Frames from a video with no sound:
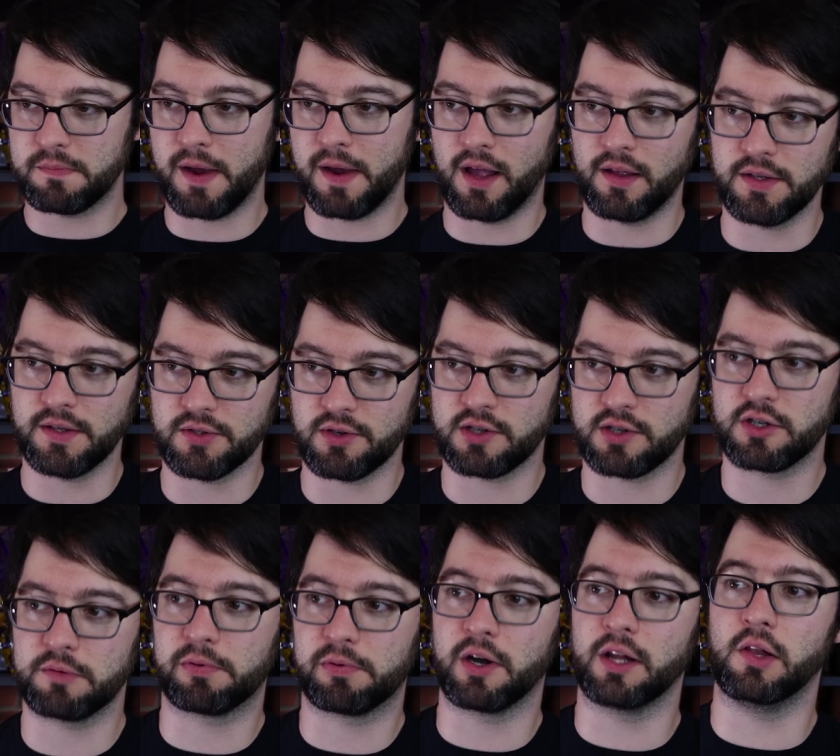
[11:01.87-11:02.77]
of the Paleos are
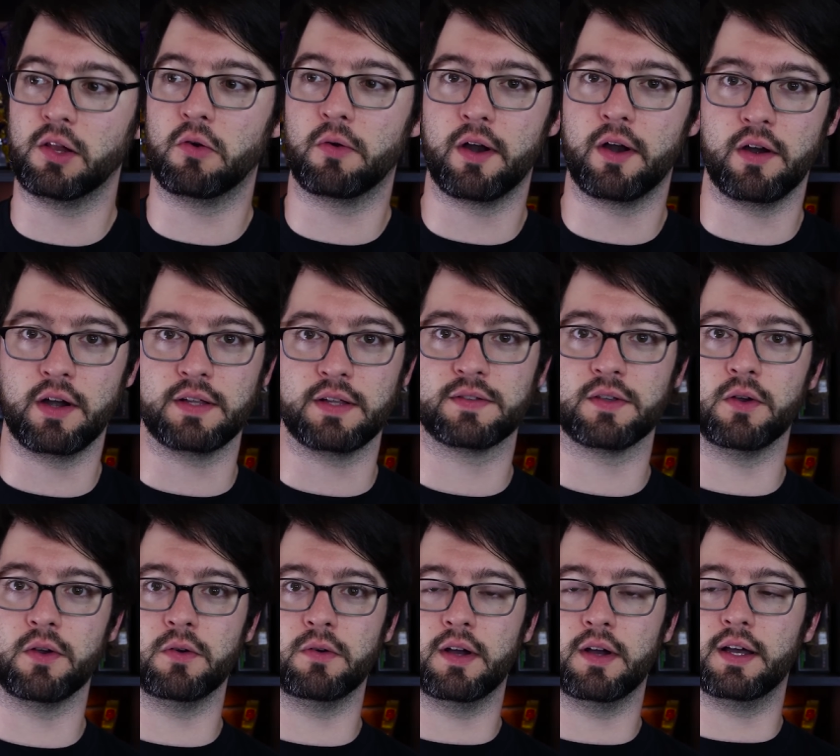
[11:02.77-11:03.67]
actually pretty low rarity,
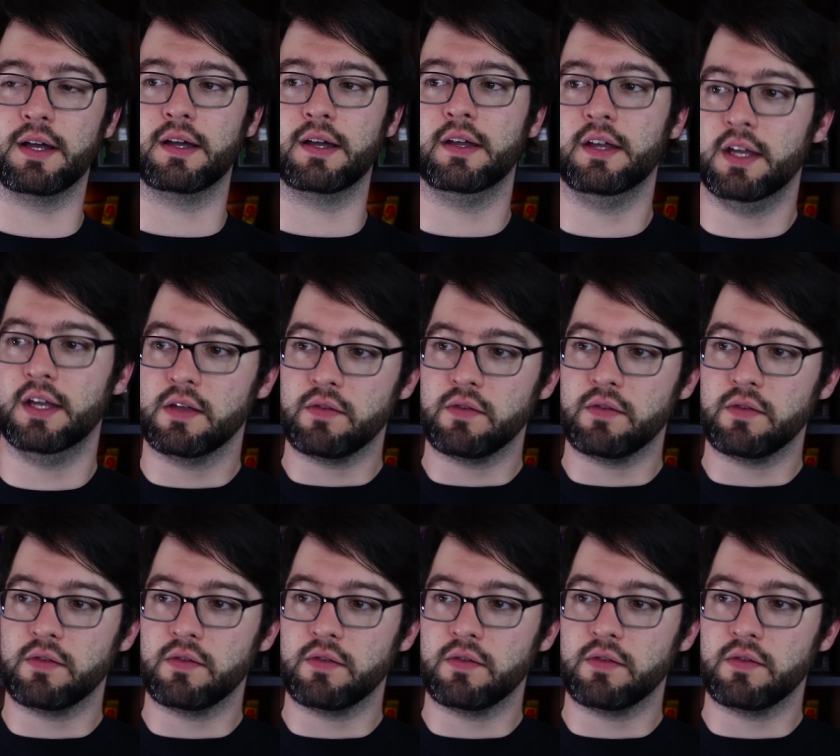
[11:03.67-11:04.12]
so if